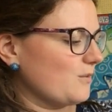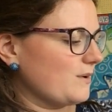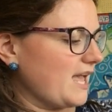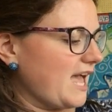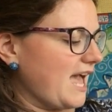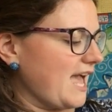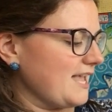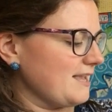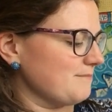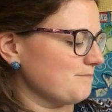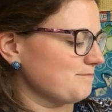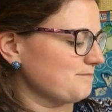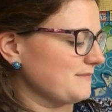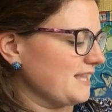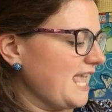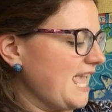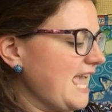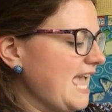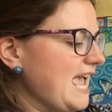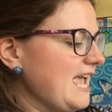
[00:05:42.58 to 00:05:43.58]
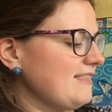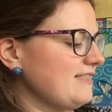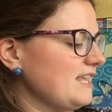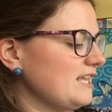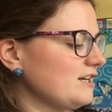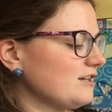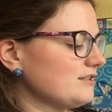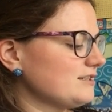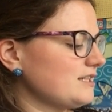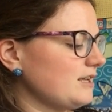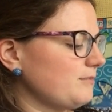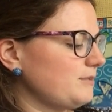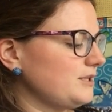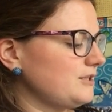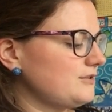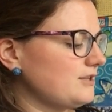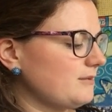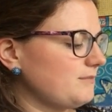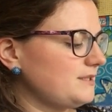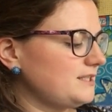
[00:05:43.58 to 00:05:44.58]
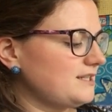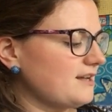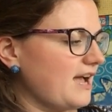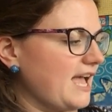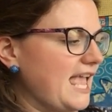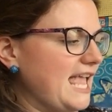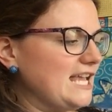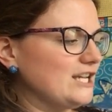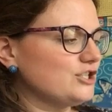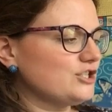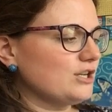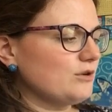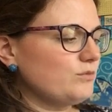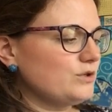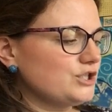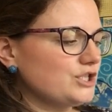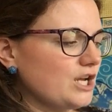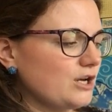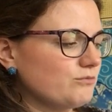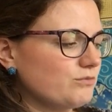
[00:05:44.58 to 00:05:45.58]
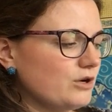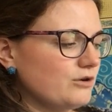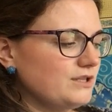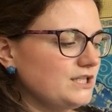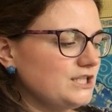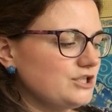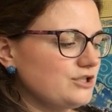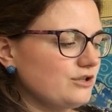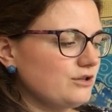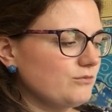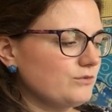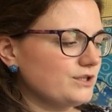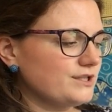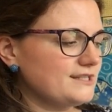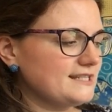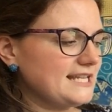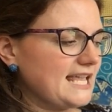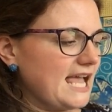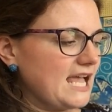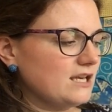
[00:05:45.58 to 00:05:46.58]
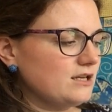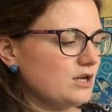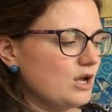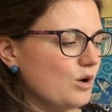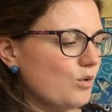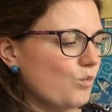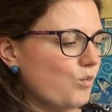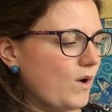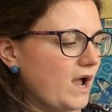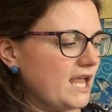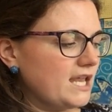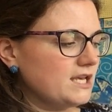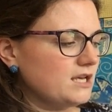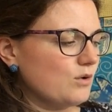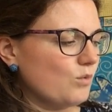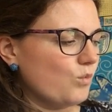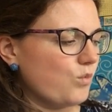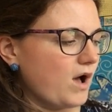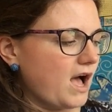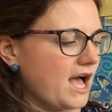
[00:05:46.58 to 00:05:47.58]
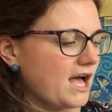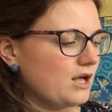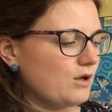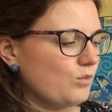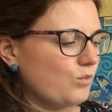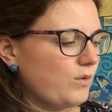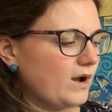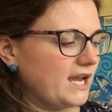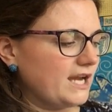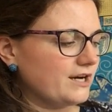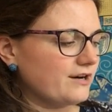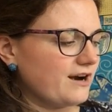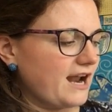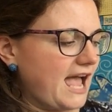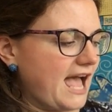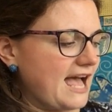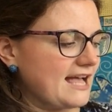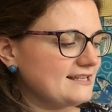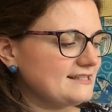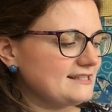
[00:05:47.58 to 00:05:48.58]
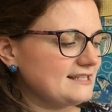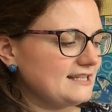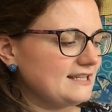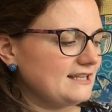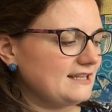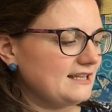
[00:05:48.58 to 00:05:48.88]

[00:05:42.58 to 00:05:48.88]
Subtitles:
Okay? And then our www.asia, which I wrote each of the words again. When, while, where, as,